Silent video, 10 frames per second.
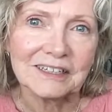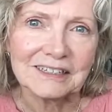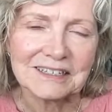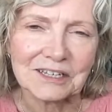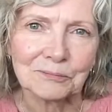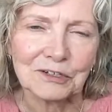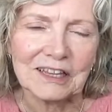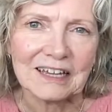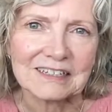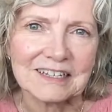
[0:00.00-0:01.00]
in some
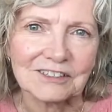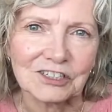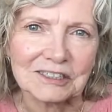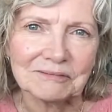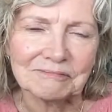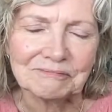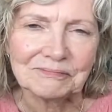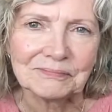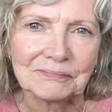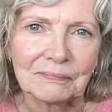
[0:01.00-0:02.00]
relaxation.
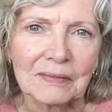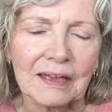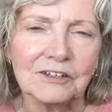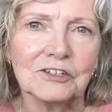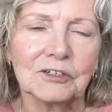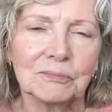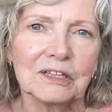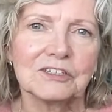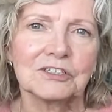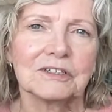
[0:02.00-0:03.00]
And you can
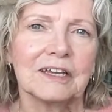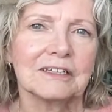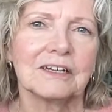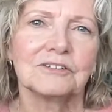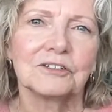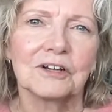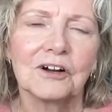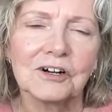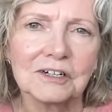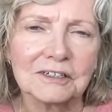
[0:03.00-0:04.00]
place your hand on your
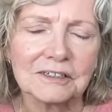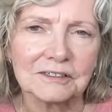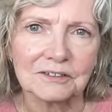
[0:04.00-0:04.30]
heart